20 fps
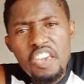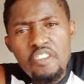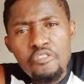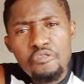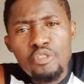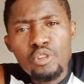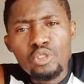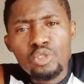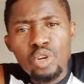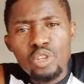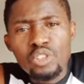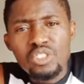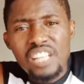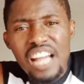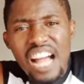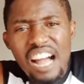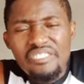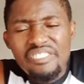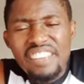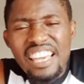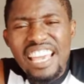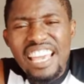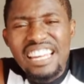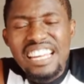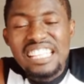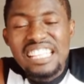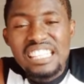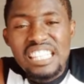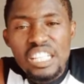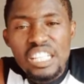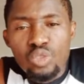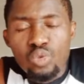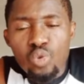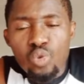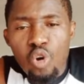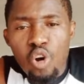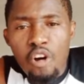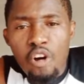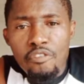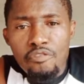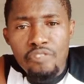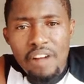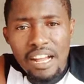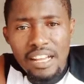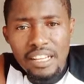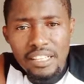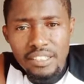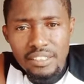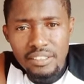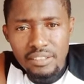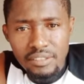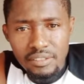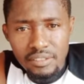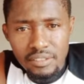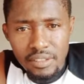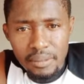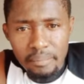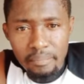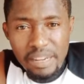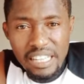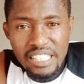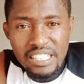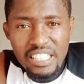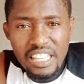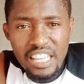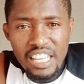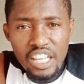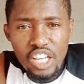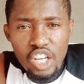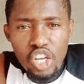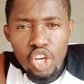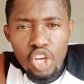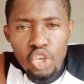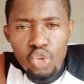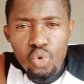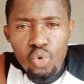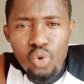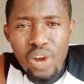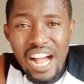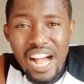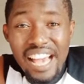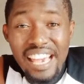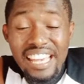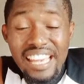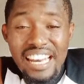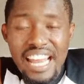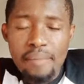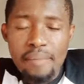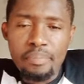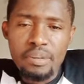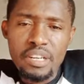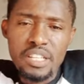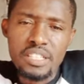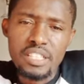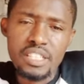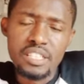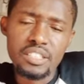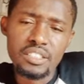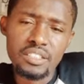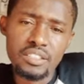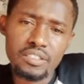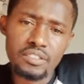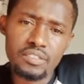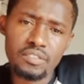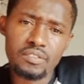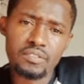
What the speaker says: If you don't have anything to offer, my dear, you are a liability.